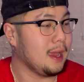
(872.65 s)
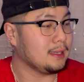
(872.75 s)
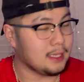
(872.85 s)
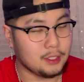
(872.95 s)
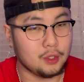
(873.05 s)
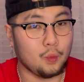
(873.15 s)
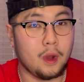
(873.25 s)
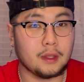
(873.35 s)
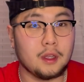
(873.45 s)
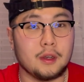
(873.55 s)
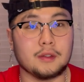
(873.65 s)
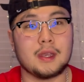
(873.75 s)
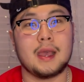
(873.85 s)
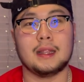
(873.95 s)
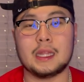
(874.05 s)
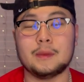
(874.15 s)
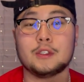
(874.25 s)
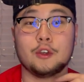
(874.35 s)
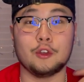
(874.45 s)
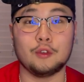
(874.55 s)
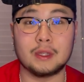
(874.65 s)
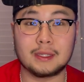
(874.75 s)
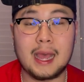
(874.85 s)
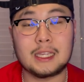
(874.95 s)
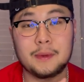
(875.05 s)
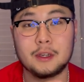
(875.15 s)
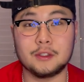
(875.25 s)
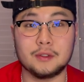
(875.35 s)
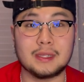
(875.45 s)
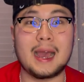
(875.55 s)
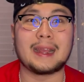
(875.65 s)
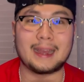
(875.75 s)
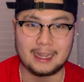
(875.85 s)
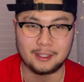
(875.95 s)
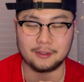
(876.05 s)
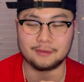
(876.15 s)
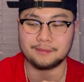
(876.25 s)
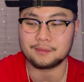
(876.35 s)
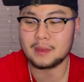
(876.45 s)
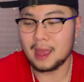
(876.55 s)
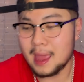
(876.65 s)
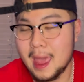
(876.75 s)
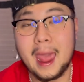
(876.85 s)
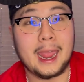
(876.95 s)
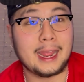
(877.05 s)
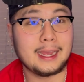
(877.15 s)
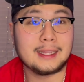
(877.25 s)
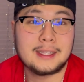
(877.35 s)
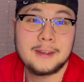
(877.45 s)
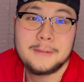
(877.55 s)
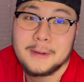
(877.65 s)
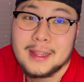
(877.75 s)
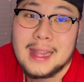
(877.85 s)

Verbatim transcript: Since you want those, let me show you this last pair of shoes that I got you. And for the